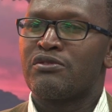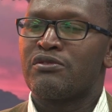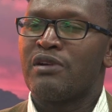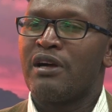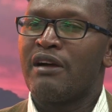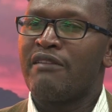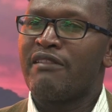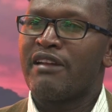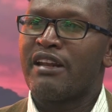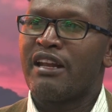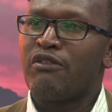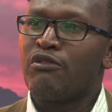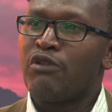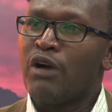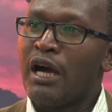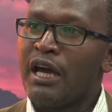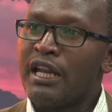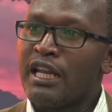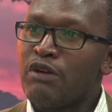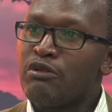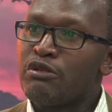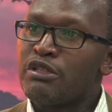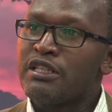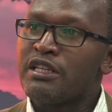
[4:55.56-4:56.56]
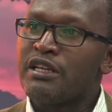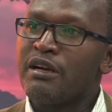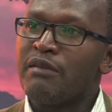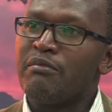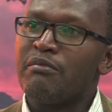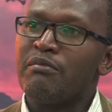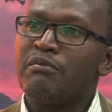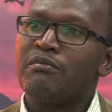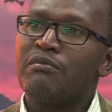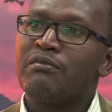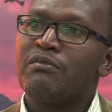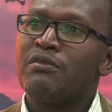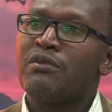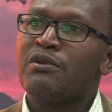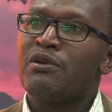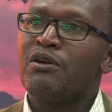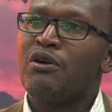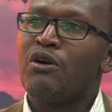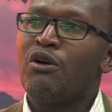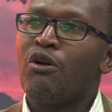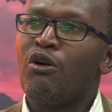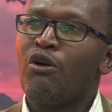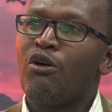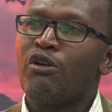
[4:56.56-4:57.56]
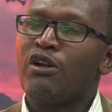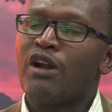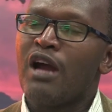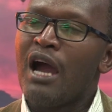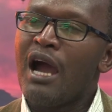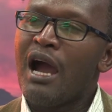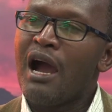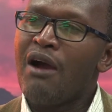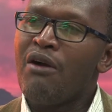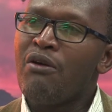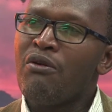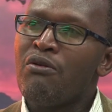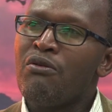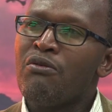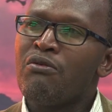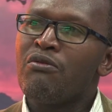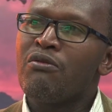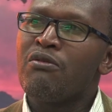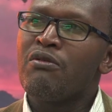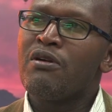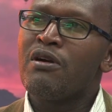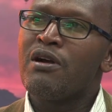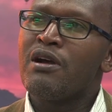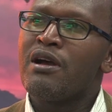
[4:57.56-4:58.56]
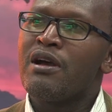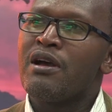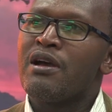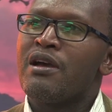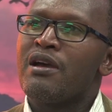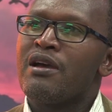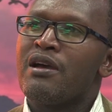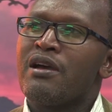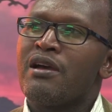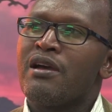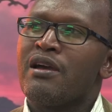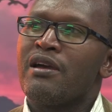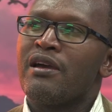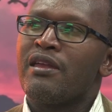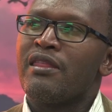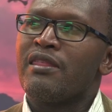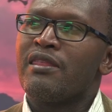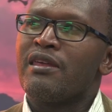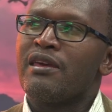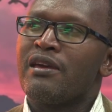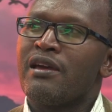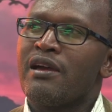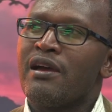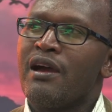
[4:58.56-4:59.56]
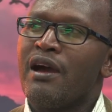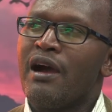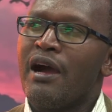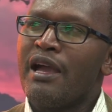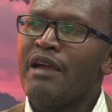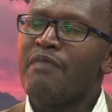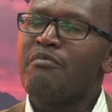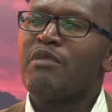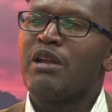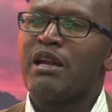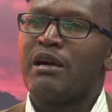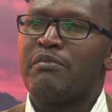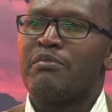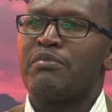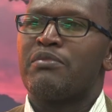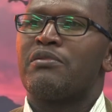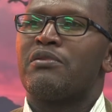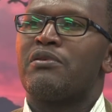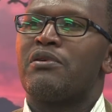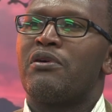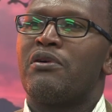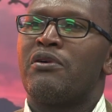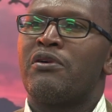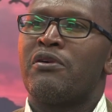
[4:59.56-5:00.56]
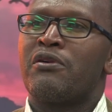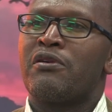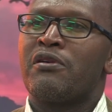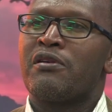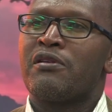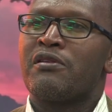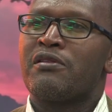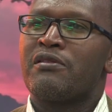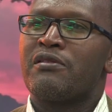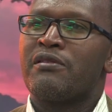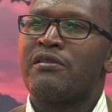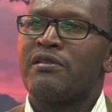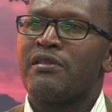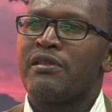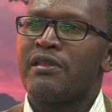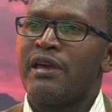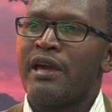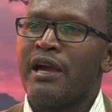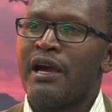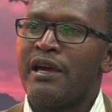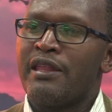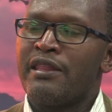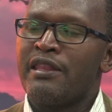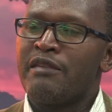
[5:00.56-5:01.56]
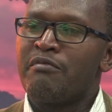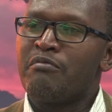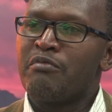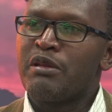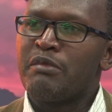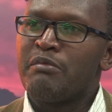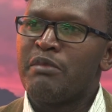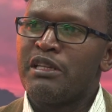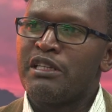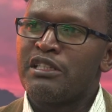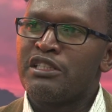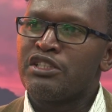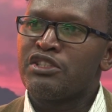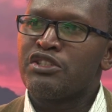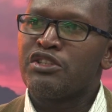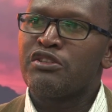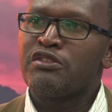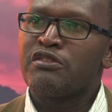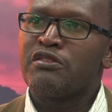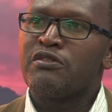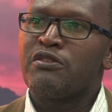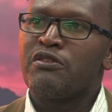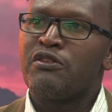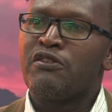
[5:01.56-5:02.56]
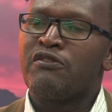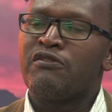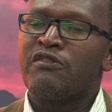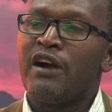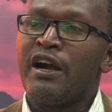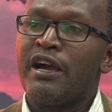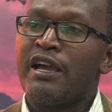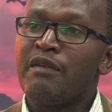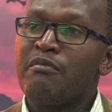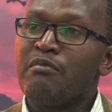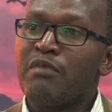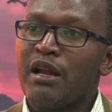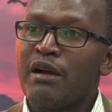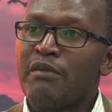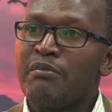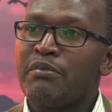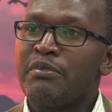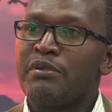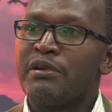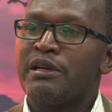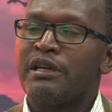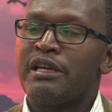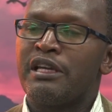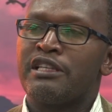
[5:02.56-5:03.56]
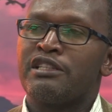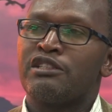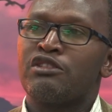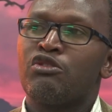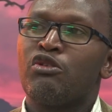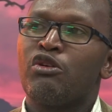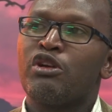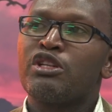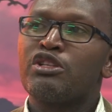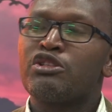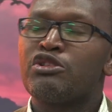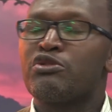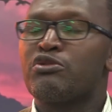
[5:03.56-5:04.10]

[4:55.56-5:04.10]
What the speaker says: have an outcome on how the IMLAP, or the implementation of IMLAP, is going